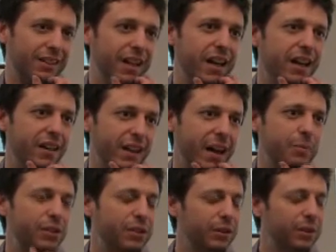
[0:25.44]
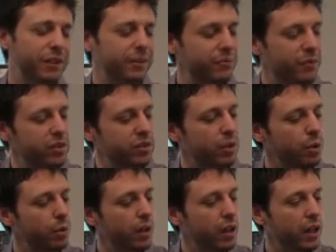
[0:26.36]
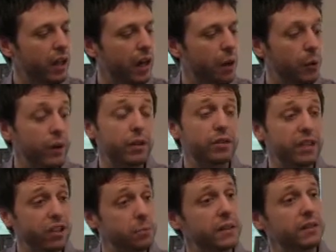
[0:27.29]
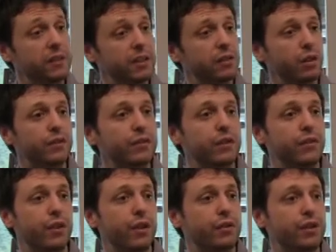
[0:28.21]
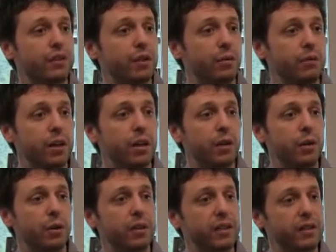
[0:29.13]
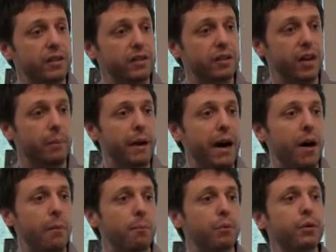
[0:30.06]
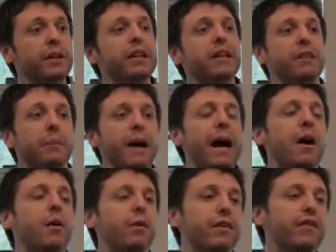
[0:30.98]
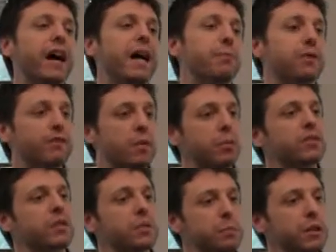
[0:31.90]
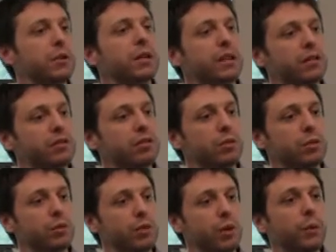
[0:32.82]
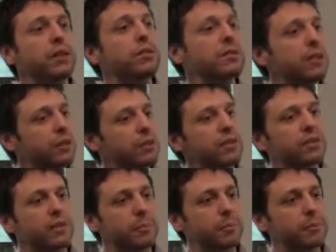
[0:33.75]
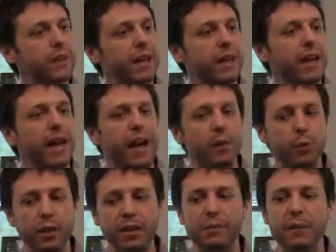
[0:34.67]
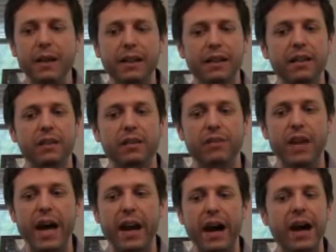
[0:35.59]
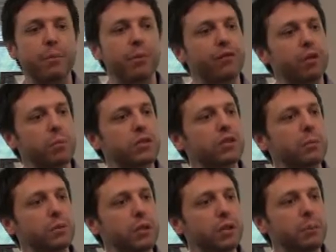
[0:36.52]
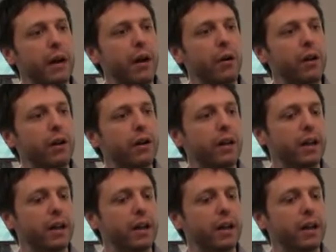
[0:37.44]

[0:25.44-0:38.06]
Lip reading: Yeah, absolutely. So Windows HPC Server, for those that don't know, is about bringing the power of high-performance computing to the Windows ecosystem and really making that high-performance computing power